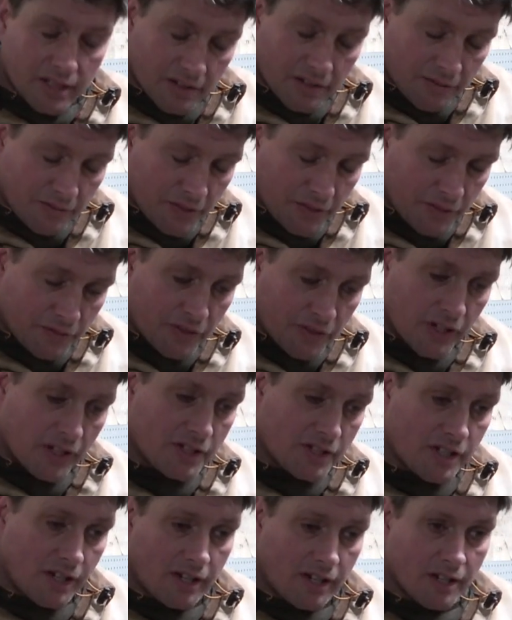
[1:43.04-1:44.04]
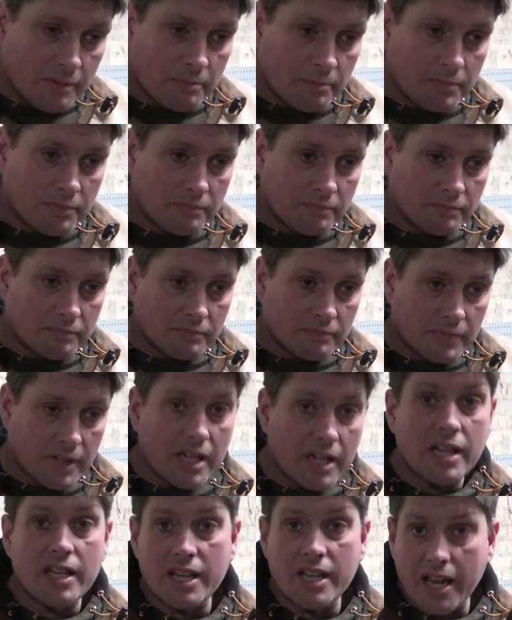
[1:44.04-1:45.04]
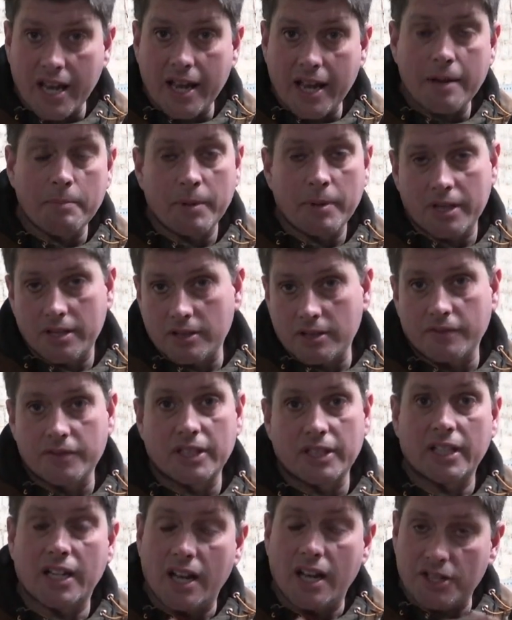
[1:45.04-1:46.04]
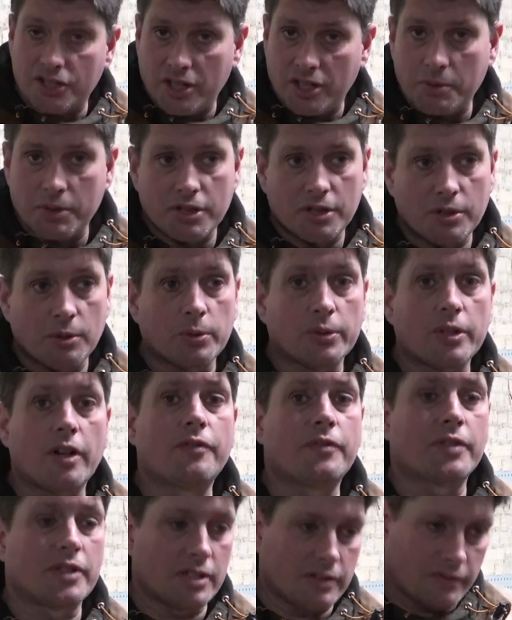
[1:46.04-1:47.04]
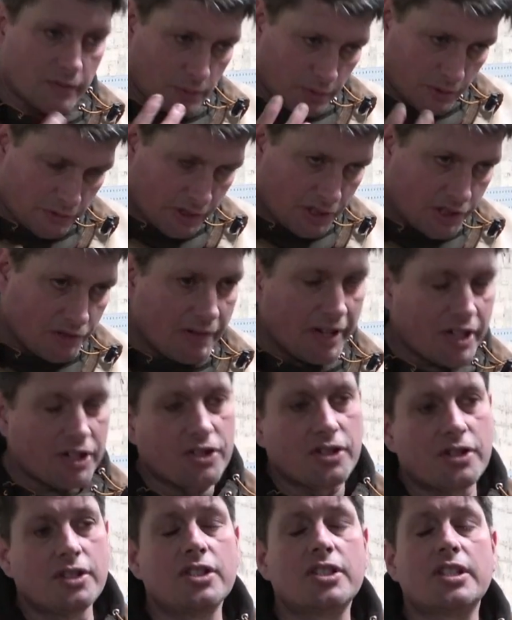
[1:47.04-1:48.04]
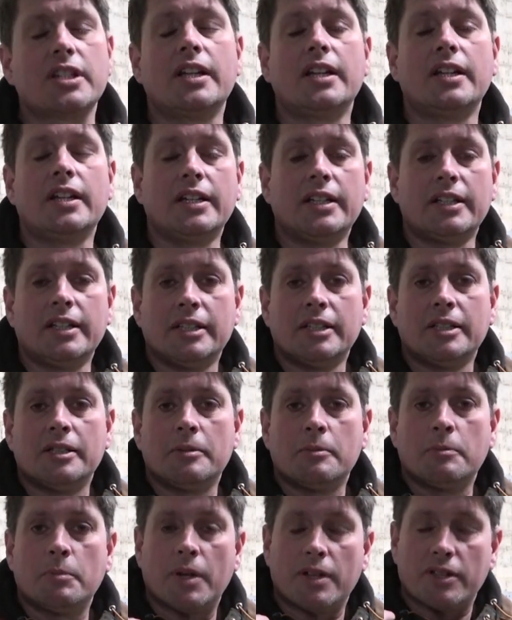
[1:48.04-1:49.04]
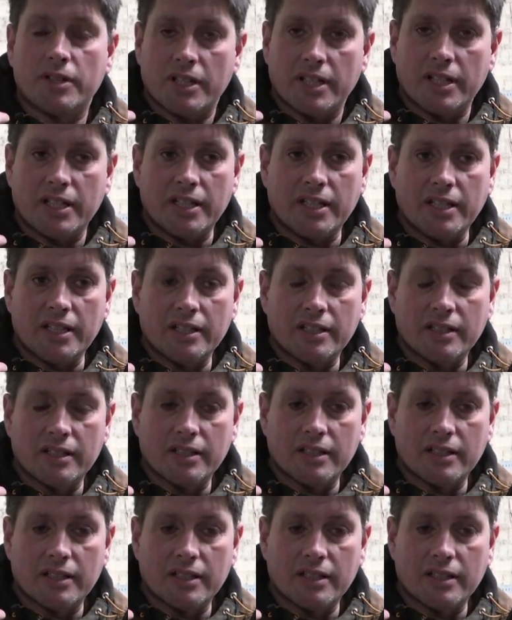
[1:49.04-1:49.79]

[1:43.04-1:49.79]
for the first time in a year, because obviously last year was called off because of all the restrictions, but the